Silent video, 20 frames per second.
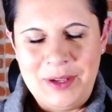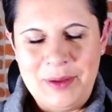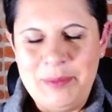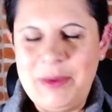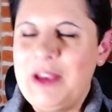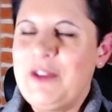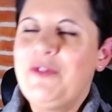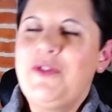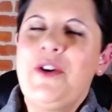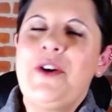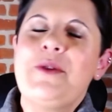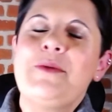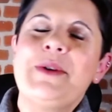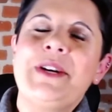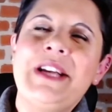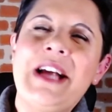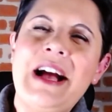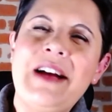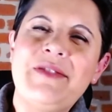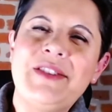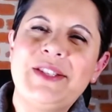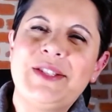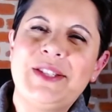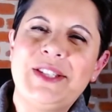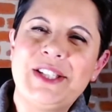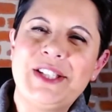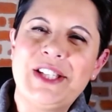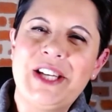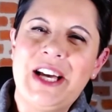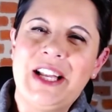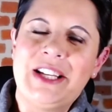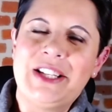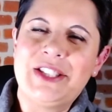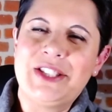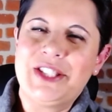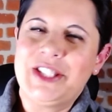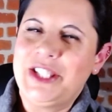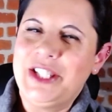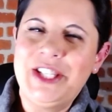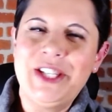Before we dive into the
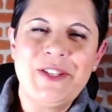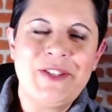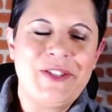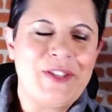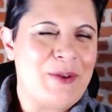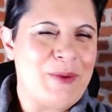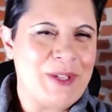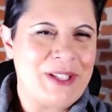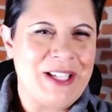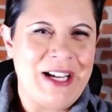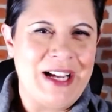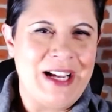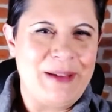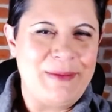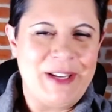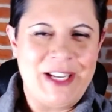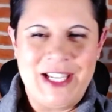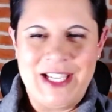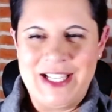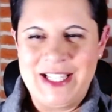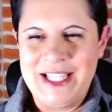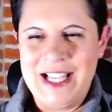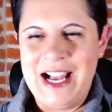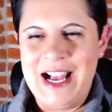challenge, you know what time it is.